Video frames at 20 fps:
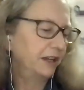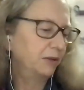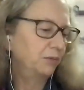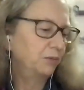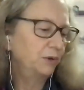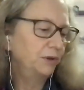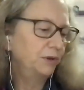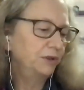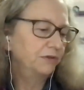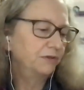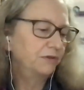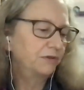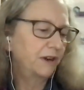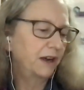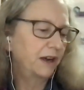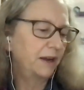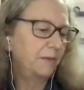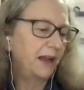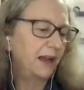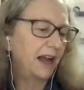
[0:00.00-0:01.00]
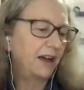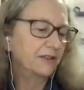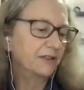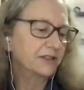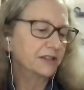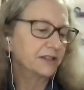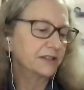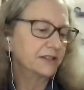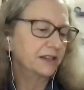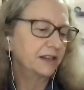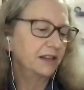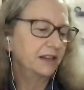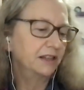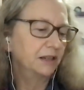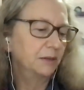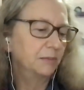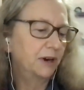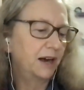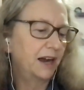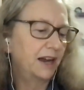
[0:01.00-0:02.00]
in wooden frame houses in
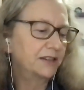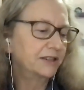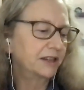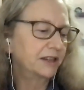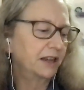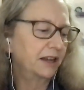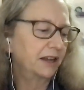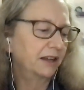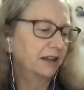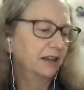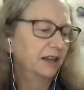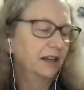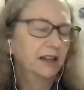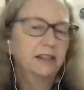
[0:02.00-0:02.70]
Nebraska,